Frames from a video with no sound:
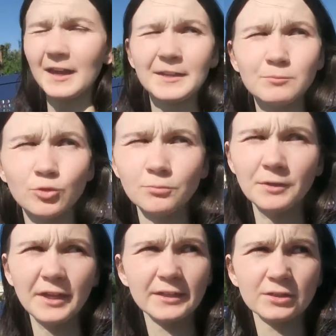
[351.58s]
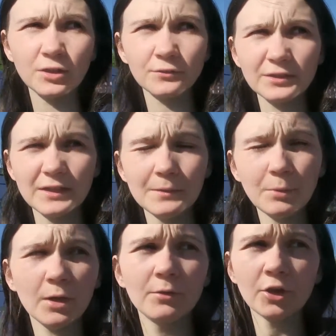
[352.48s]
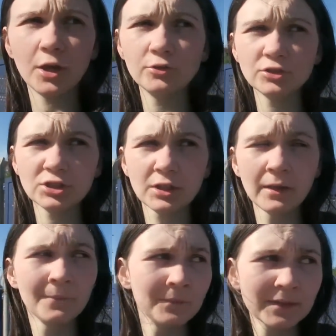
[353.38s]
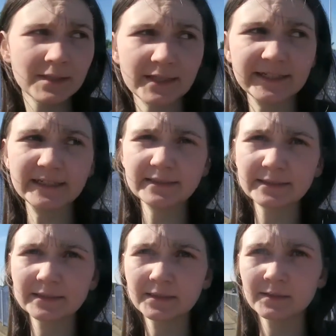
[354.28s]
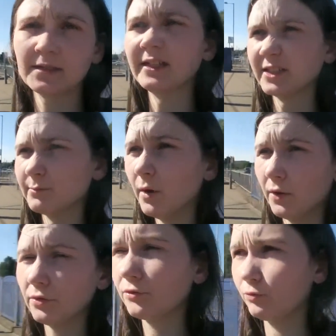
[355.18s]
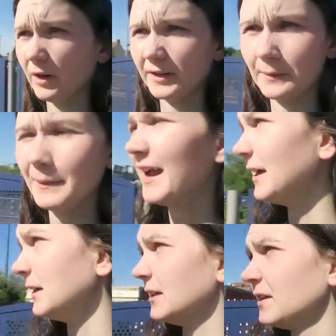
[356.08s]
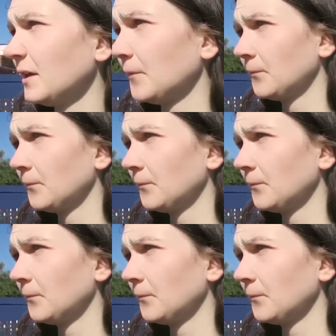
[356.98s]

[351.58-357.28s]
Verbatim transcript: need more money, because obviously I need to buy the coach tickets this month when I get paid.